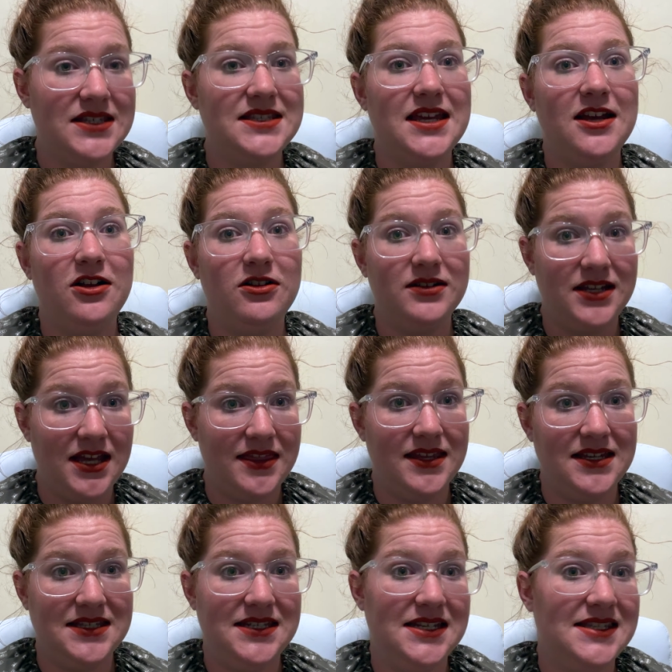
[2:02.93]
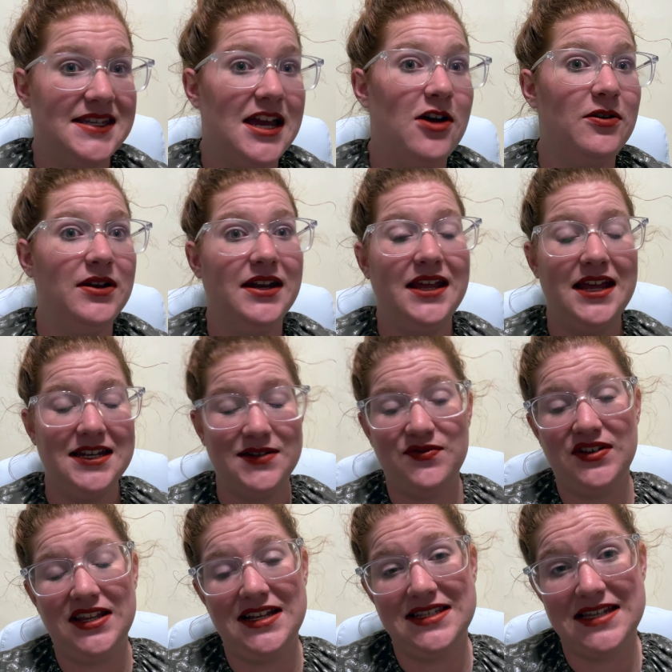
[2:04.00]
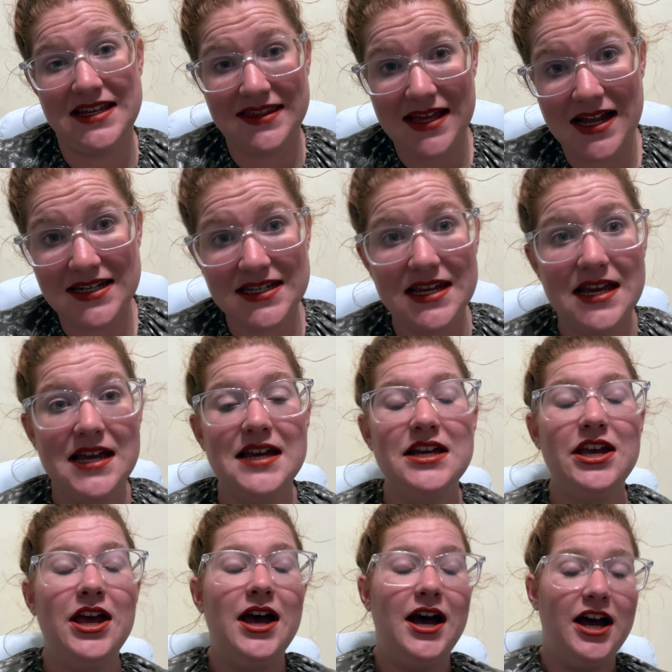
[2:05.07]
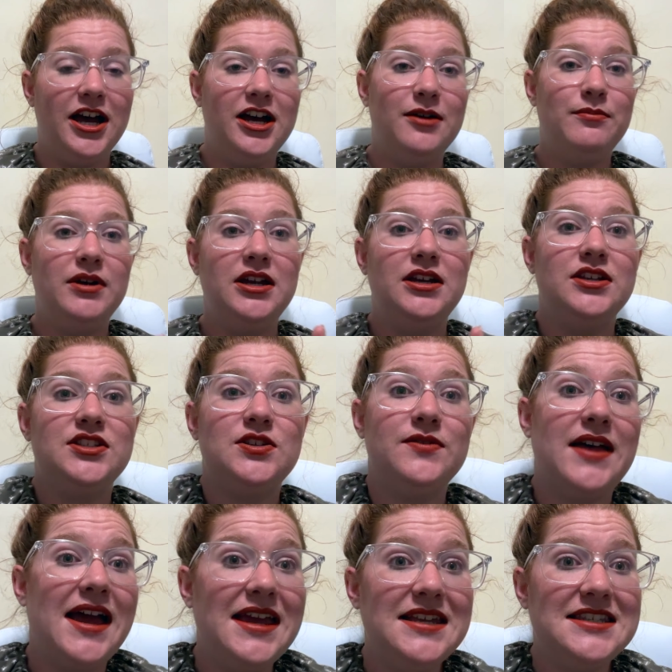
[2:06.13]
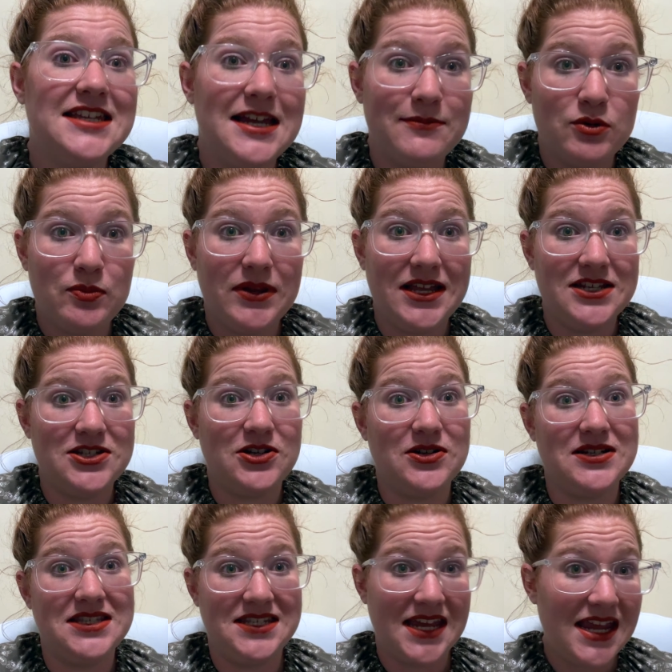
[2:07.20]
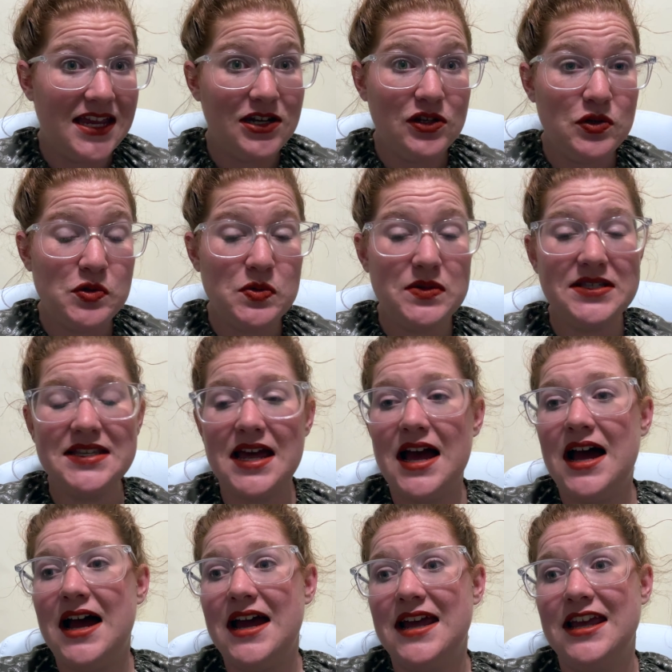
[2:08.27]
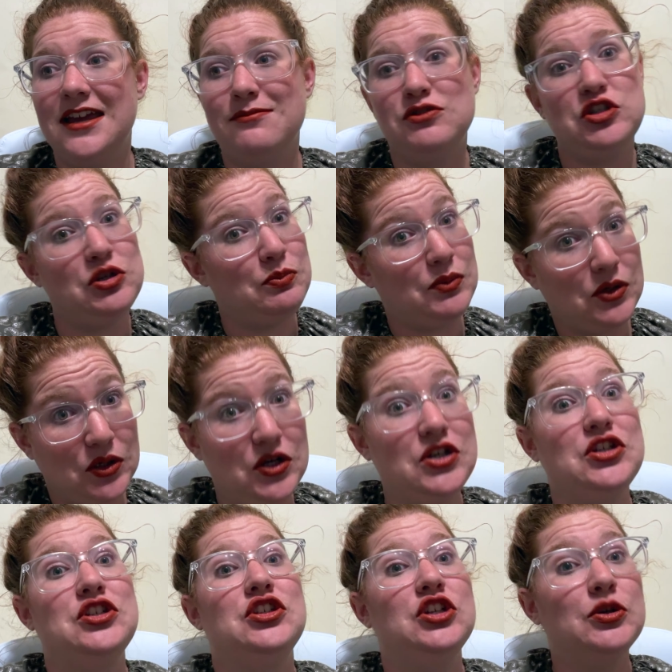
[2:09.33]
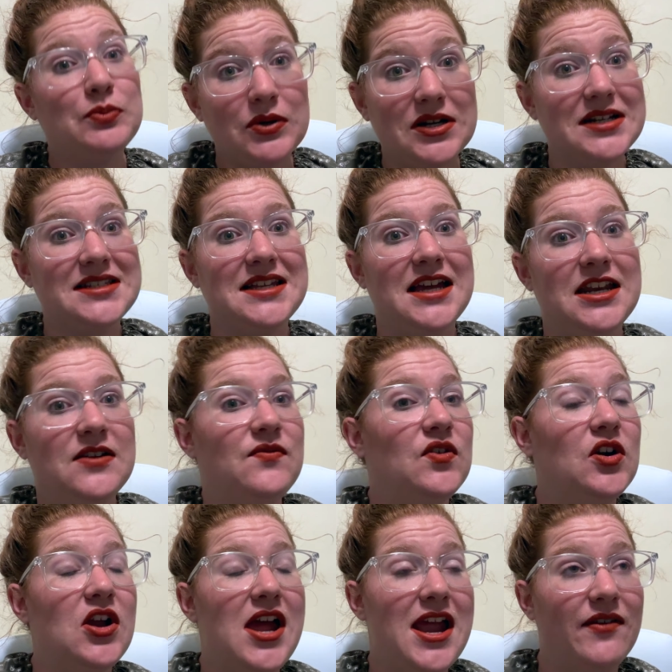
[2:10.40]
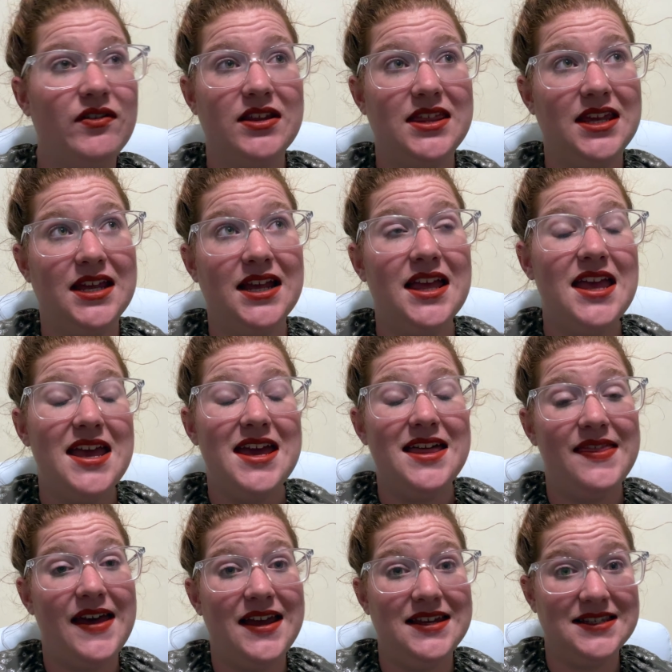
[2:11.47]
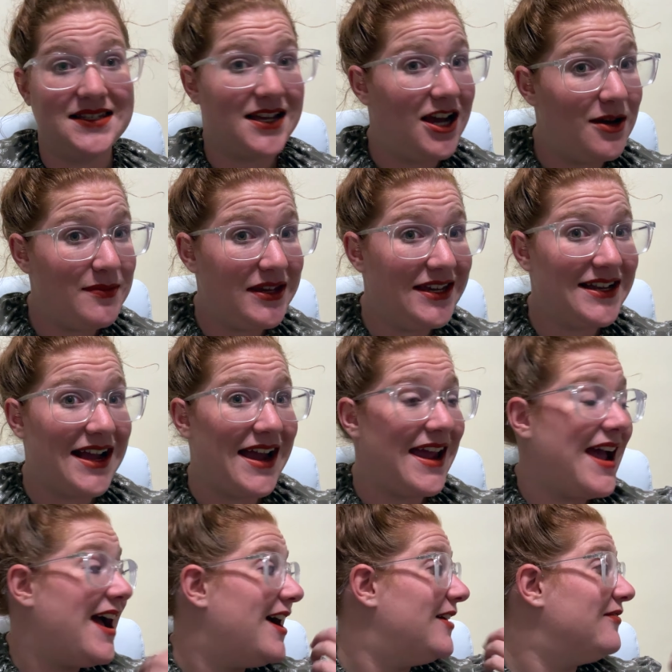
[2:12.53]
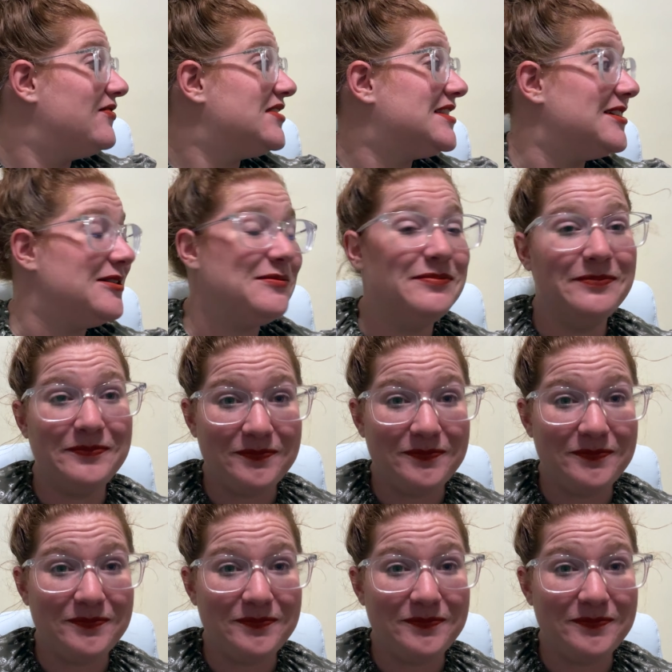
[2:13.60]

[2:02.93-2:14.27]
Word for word: sale, get things discounted and different things like that. Um, so that is Amber Plans Her Day news. I am super duper excited for everything that is coming. I have some